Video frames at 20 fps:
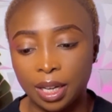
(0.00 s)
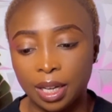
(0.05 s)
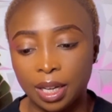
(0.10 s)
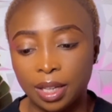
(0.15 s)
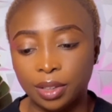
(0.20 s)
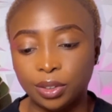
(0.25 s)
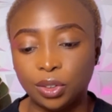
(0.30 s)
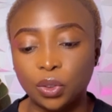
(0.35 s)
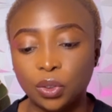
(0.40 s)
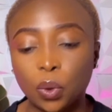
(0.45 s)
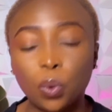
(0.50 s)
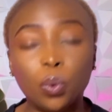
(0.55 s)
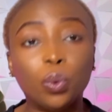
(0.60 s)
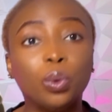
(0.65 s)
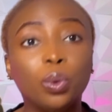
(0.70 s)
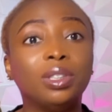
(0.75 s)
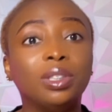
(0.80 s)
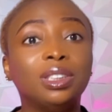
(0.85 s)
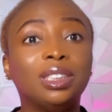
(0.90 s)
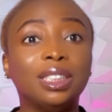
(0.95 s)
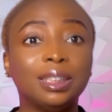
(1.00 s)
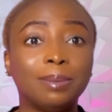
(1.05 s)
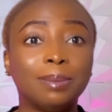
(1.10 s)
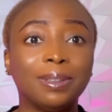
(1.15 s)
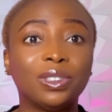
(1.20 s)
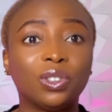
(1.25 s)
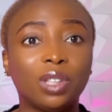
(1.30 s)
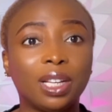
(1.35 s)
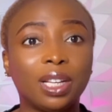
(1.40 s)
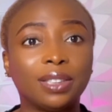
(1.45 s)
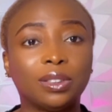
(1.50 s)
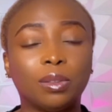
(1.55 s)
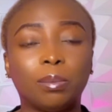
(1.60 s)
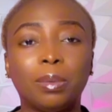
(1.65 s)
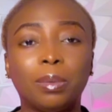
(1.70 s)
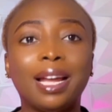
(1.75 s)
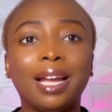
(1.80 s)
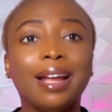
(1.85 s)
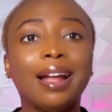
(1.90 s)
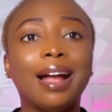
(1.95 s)
So this particular
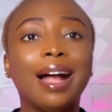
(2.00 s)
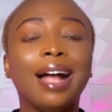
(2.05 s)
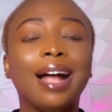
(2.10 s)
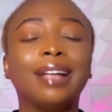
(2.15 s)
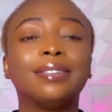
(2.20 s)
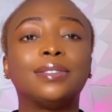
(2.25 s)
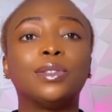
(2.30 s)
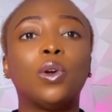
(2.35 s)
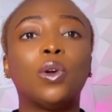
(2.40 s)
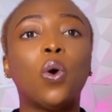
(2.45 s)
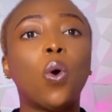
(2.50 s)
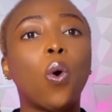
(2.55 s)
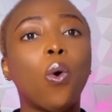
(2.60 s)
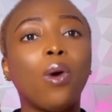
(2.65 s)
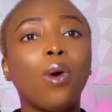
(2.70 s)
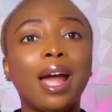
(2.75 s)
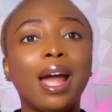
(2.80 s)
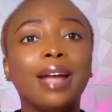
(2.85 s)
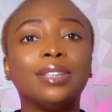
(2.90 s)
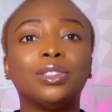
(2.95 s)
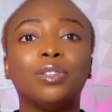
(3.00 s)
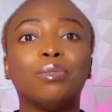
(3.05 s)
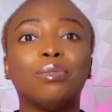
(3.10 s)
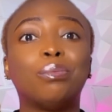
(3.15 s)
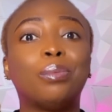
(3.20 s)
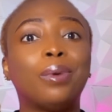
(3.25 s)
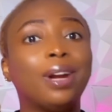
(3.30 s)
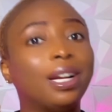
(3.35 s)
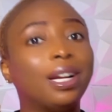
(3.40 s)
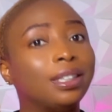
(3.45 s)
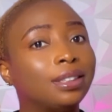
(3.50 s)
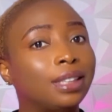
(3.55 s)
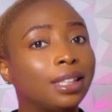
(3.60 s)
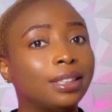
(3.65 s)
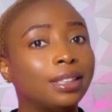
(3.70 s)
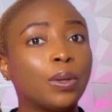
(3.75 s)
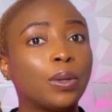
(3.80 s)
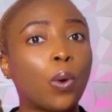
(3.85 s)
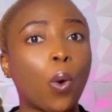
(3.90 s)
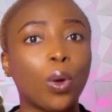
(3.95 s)
supplier has all kinds of branded
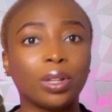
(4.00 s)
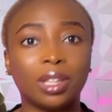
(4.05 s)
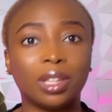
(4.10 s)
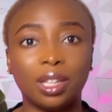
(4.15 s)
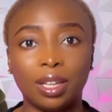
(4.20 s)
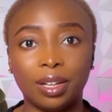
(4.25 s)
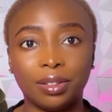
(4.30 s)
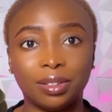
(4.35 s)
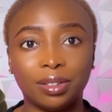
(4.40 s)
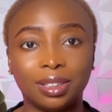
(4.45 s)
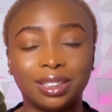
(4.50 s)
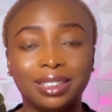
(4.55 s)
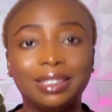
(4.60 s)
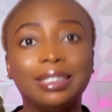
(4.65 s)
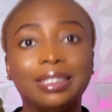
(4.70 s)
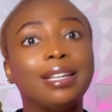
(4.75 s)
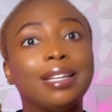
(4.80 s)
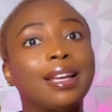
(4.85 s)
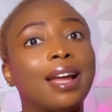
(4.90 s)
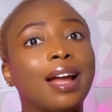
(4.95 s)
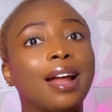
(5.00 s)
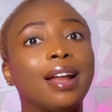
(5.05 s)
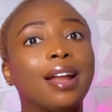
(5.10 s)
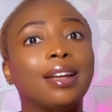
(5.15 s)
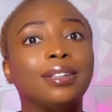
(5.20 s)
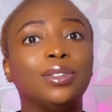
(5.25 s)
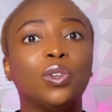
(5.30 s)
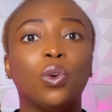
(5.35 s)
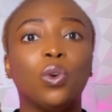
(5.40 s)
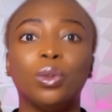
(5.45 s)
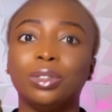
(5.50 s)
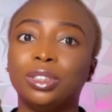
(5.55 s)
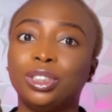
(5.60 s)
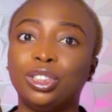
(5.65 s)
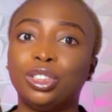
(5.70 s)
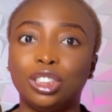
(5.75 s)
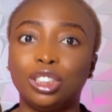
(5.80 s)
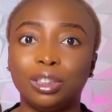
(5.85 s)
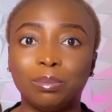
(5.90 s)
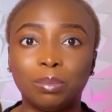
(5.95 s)
cutleries. They are not
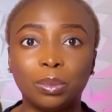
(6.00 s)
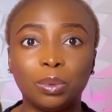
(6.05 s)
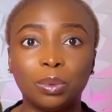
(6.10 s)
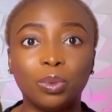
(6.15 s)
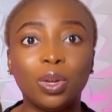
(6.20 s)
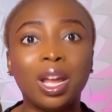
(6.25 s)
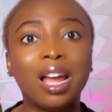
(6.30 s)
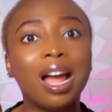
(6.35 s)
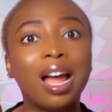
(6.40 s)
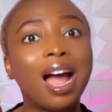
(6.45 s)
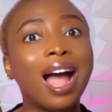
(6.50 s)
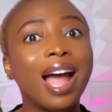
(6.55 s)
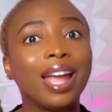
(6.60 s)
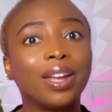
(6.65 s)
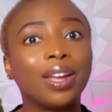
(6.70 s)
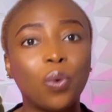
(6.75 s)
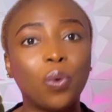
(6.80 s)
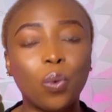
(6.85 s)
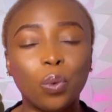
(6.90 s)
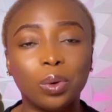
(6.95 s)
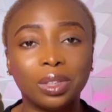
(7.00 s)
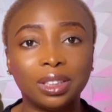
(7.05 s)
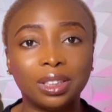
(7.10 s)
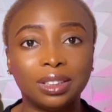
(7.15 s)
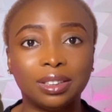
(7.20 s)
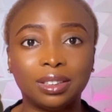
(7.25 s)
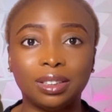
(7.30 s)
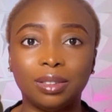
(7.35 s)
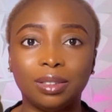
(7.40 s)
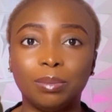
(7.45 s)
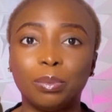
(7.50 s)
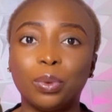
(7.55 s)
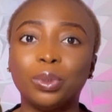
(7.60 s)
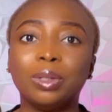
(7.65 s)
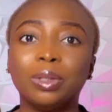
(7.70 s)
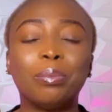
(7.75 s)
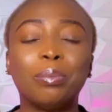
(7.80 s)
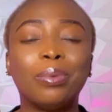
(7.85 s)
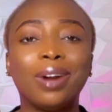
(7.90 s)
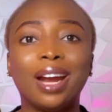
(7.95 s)
cheap, high quality, but the
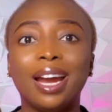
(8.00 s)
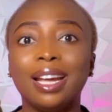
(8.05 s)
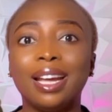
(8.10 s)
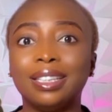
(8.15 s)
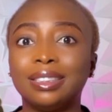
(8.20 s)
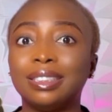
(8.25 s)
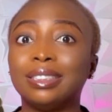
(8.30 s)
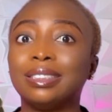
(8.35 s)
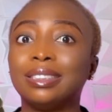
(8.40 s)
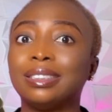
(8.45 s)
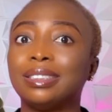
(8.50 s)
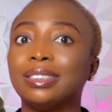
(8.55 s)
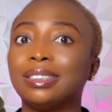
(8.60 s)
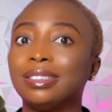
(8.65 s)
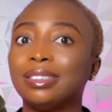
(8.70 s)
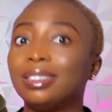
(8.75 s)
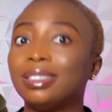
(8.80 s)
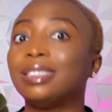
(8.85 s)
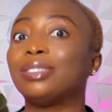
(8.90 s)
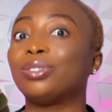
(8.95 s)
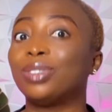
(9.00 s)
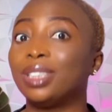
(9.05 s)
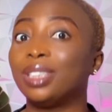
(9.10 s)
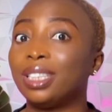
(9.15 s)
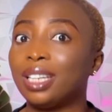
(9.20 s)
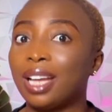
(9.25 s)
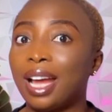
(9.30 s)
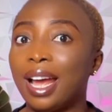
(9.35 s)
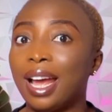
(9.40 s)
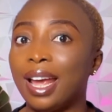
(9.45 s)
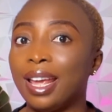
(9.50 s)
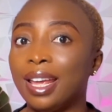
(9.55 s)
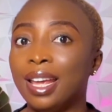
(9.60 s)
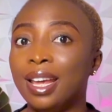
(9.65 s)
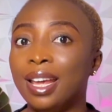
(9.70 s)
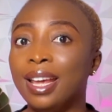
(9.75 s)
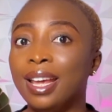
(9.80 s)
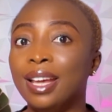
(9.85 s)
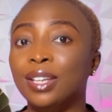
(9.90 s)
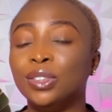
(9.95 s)
price is really high.
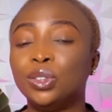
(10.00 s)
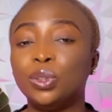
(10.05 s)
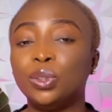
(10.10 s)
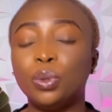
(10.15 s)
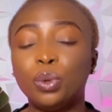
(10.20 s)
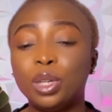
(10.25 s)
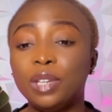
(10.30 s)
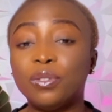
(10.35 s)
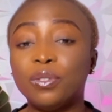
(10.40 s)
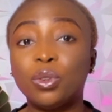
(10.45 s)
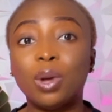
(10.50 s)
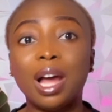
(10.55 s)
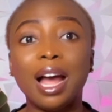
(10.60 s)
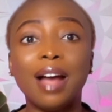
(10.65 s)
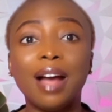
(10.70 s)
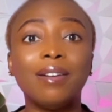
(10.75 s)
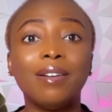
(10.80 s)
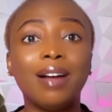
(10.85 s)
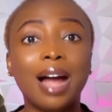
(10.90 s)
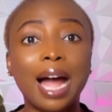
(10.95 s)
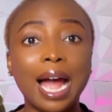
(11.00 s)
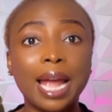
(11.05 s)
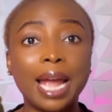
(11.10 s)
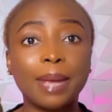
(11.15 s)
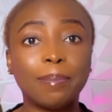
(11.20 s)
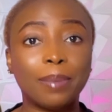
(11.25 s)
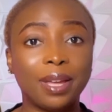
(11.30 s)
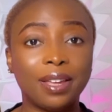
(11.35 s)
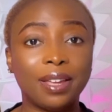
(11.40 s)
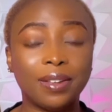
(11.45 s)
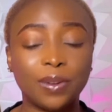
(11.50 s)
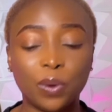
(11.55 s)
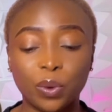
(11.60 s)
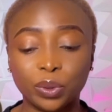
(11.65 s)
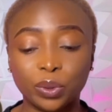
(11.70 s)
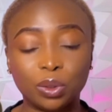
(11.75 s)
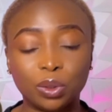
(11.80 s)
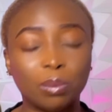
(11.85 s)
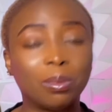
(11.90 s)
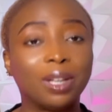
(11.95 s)
So if you have high paying
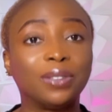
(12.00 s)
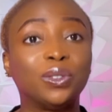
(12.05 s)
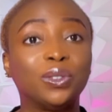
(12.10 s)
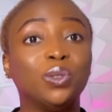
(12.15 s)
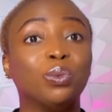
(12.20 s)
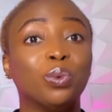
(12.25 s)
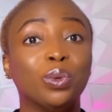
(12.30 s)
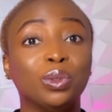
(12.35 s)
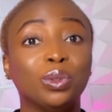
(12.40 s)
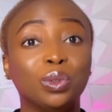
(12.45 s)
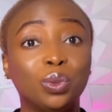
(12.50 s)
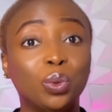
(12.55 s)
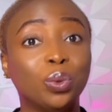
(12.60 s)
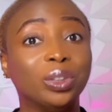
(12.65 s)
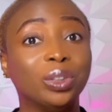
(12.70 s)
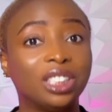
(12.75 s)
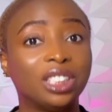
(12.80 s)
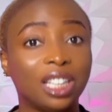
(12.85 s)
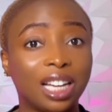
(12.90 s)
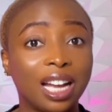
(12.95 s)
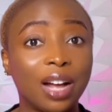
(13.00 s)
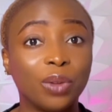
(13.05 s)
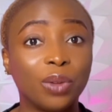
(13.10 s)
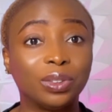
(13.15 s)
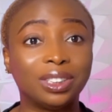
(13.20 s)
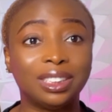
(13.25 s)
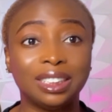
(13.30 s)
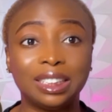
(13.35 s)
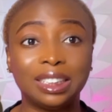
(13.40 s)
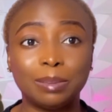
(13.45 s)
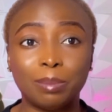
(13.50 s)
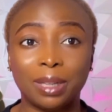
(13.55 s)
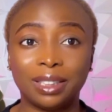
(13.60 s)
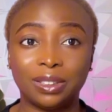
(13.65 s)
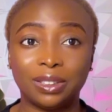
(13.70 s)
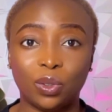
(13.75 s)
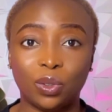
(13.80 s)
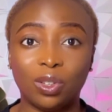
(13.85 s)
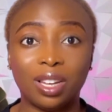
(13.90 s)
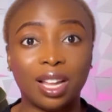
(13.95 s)
customers, you want to go check out this
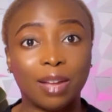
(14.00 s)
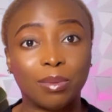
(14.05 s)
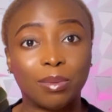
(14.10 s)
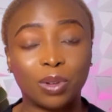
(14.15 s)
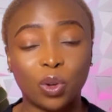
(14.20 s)
particular